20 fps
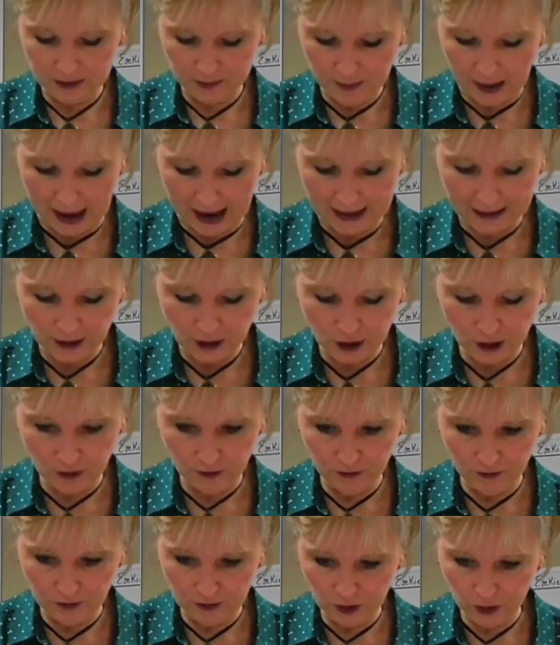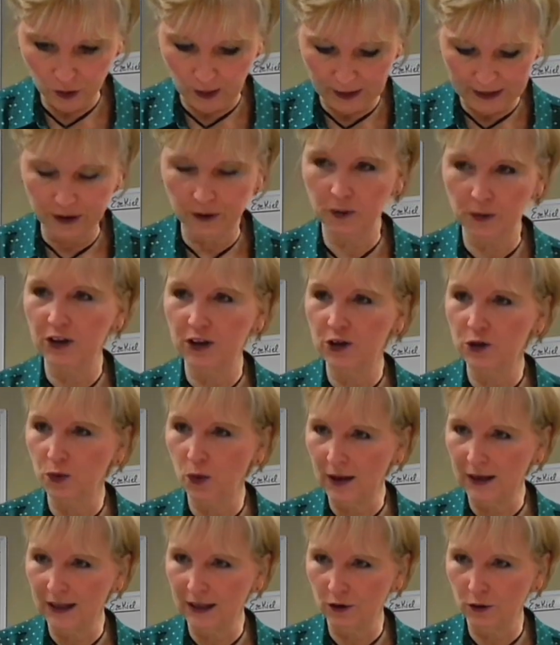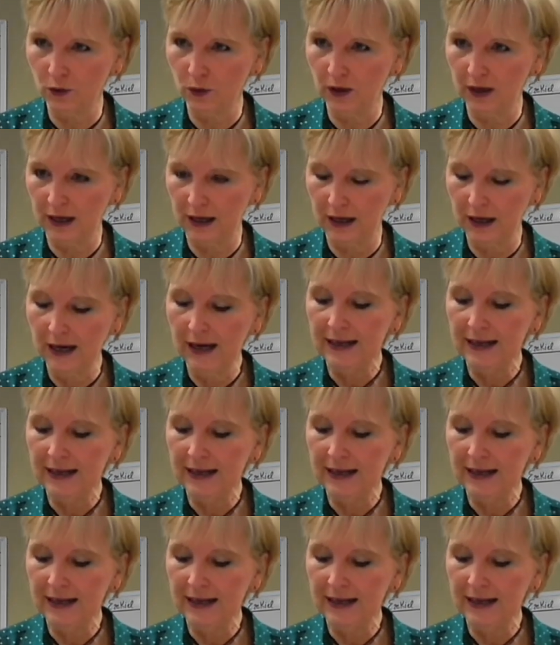back to 23:23